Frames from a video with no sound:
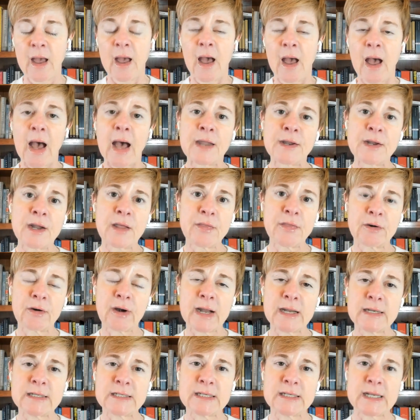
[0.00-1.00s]
Another
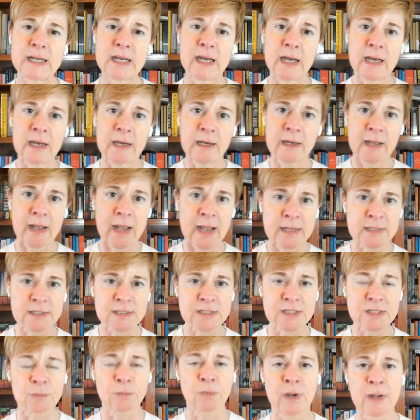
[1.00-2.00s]
idea
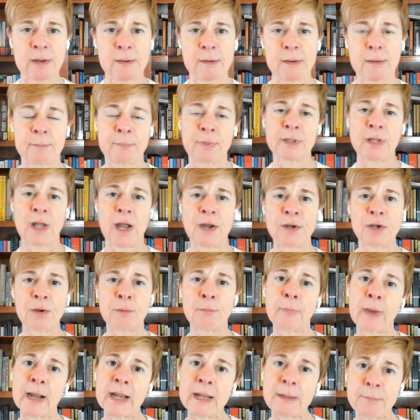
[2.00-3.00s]
as to what
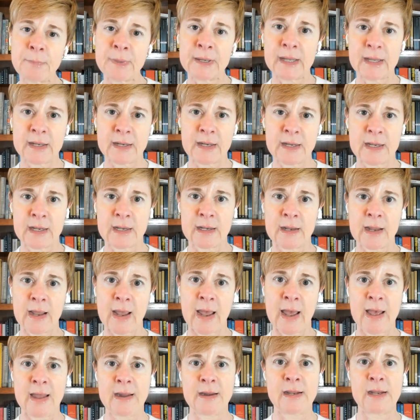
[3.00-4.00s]
Bolaño might be getting
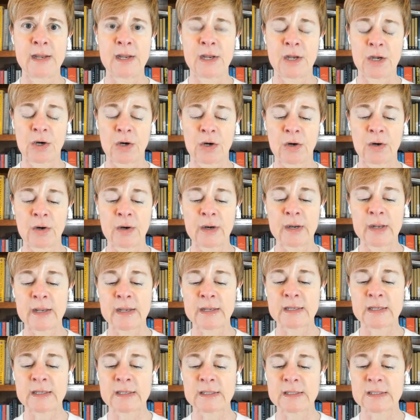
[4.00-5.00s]
at here
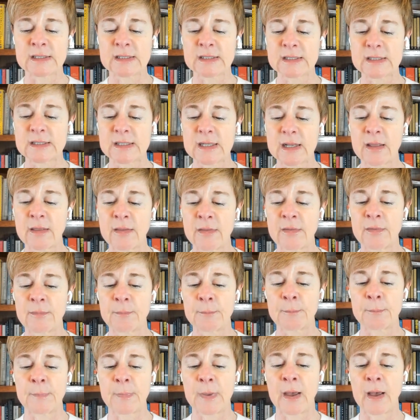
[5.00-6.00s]
is
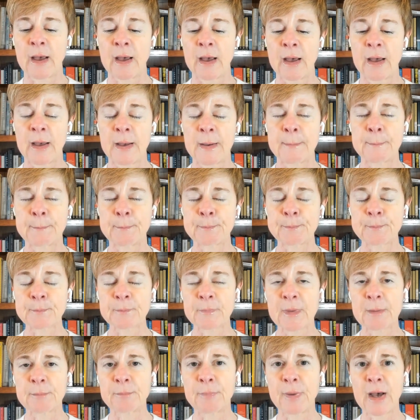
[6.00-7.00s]

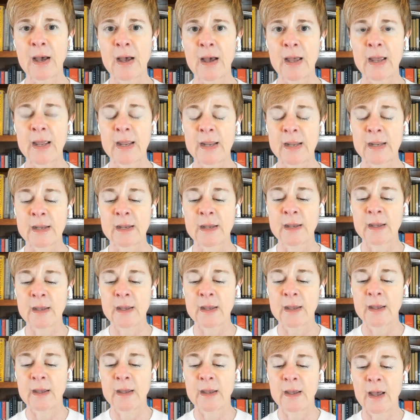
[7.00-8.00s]
by
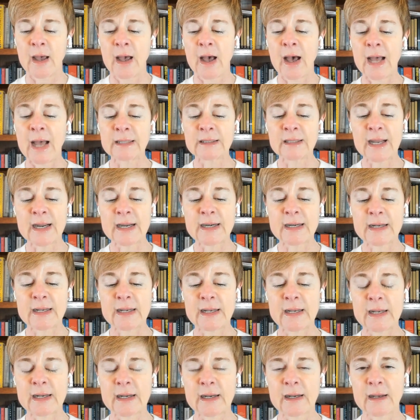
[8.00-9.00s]

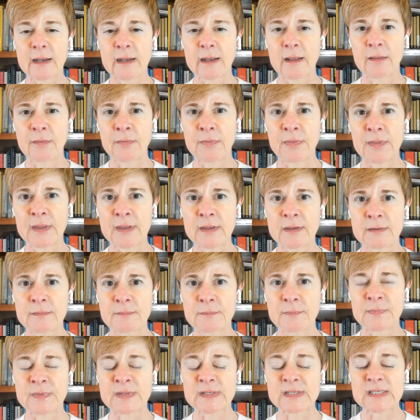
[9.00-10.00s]
highlighting the
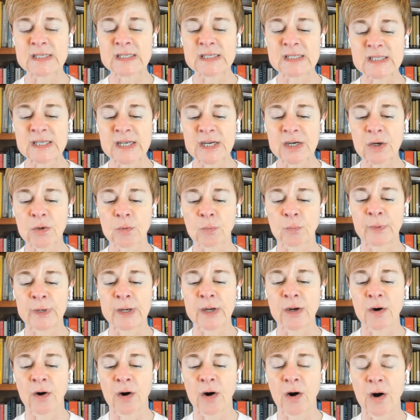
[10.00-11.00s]
sick
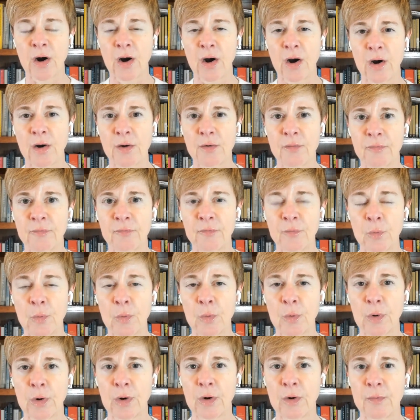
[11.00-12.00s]
regard
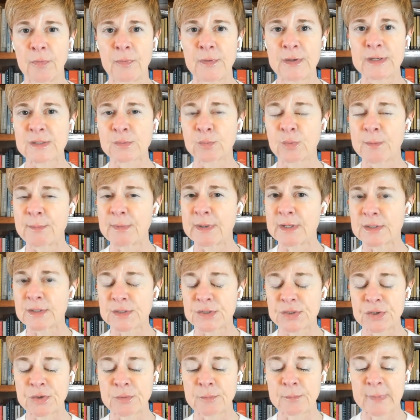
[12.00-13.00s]
for these
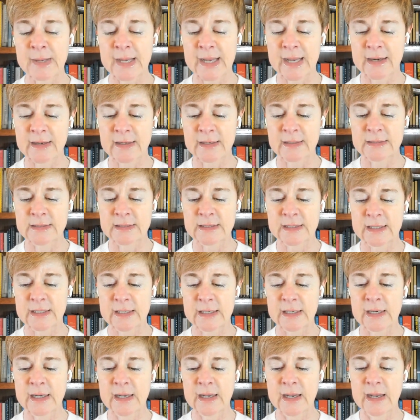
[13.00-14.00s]
women's humanity